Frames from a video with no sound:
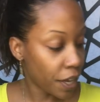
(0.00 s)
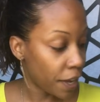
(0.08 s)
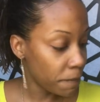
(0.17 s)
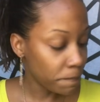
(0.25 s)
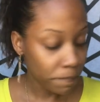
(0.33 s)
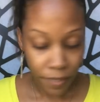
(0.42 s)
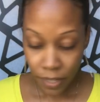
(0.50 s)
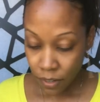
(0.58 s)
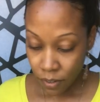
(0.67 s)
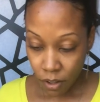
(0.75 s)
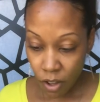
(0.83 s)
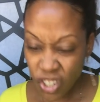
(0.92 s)
Okay.
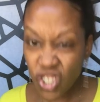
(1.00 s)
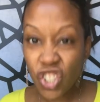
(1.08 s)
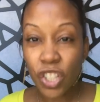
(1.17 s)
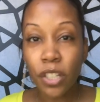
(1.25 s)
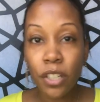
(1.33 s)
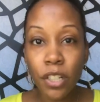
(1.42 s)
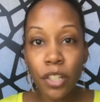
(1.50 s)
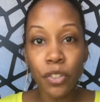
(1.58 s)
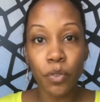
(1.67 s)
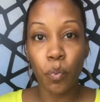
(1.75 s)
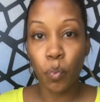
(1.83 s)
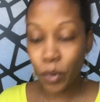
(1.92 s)
Oh, this is a good
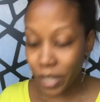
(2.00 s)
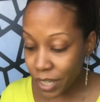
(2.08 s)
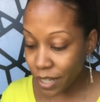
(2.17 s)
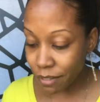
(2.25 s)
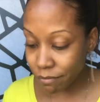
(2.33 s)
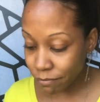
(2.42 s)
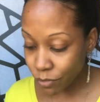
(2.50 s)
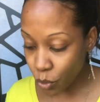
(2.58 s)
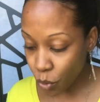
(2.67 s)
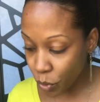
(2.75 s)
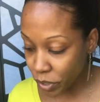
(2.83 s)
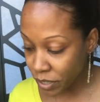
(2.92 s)
reading,
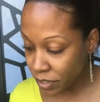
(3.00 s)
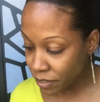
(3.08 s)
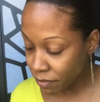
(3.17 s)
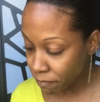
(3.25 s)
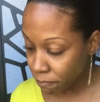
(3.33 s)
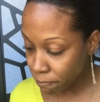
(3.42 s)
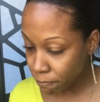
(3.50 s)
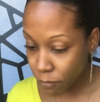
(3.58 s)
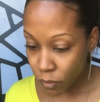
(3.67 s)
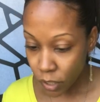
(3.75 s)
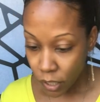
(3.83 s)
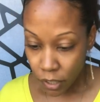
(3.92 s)
Taurus.
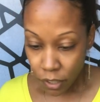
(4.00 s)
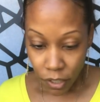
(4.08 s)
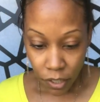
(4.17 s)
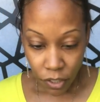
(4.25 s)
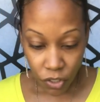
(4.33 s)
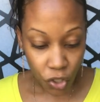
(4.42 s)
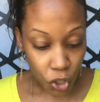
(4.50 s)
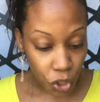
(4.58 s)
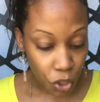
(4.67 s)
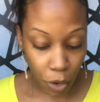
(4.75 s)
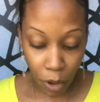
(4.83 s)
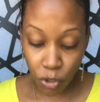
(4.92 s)
This is a
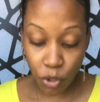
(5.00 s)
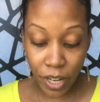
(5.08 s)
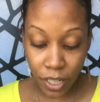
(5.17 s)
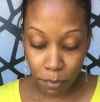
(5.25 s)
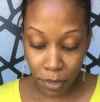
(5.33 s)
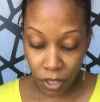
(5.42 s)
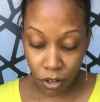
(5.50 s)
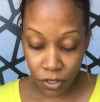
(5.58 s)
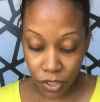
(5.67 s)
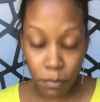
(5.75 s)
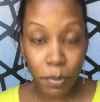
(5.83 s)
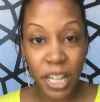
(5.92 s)
good. I was trying to make it all
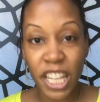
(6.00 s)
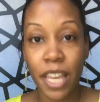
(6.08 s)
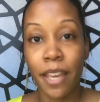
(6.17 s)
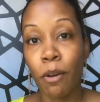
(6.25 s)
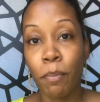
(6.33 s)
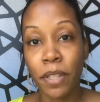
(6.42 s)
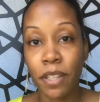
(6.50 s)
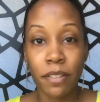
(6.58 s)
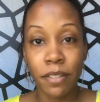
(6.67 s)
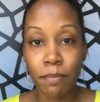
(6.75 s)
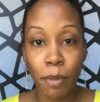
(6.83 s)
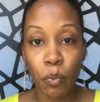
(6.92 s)
deep, but I can't help it. That's
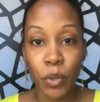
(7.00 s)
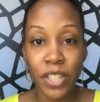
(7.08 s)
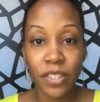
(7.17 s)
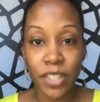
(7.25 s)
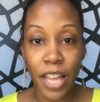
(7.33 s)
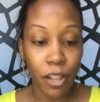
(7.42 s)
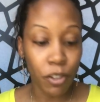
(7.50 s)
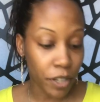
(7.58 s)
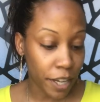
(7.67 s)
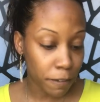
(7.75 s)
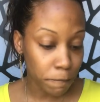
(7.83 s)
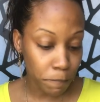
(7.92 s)
just my reading style.
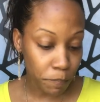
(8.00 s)
Okay.